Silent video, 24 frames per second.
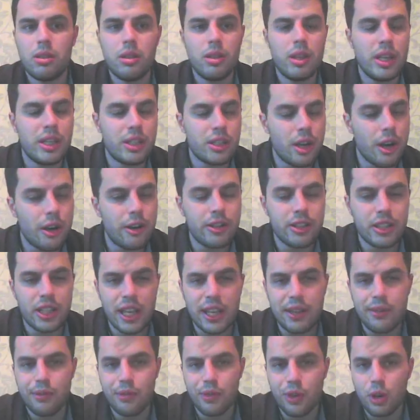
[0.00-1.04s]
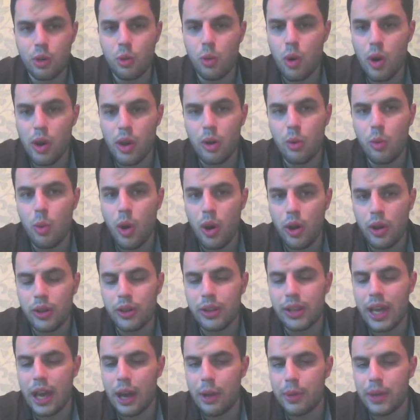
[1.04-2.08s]
his current team for quite a
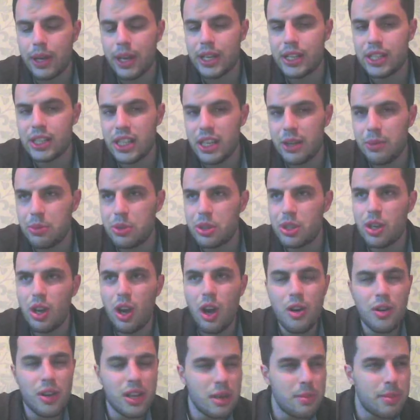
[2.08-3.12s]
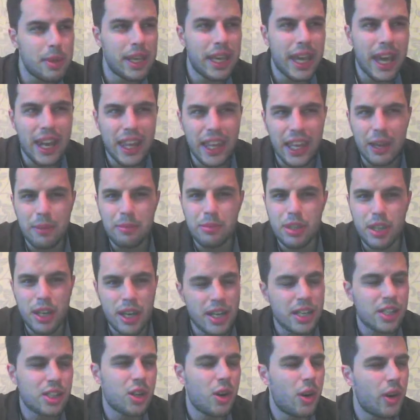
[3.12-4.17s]
while now, and they seem to only be getting him to
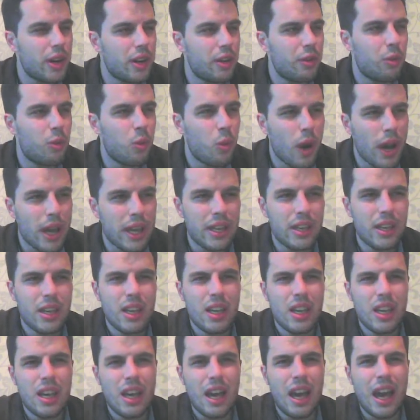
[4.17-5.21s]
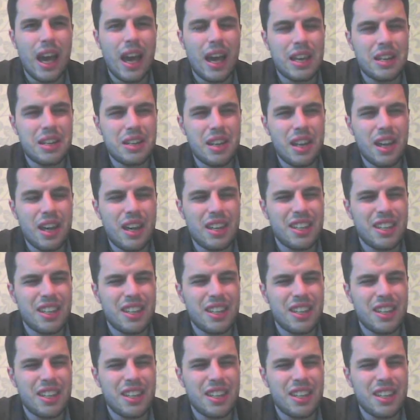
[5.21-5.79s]
this kind of weight. And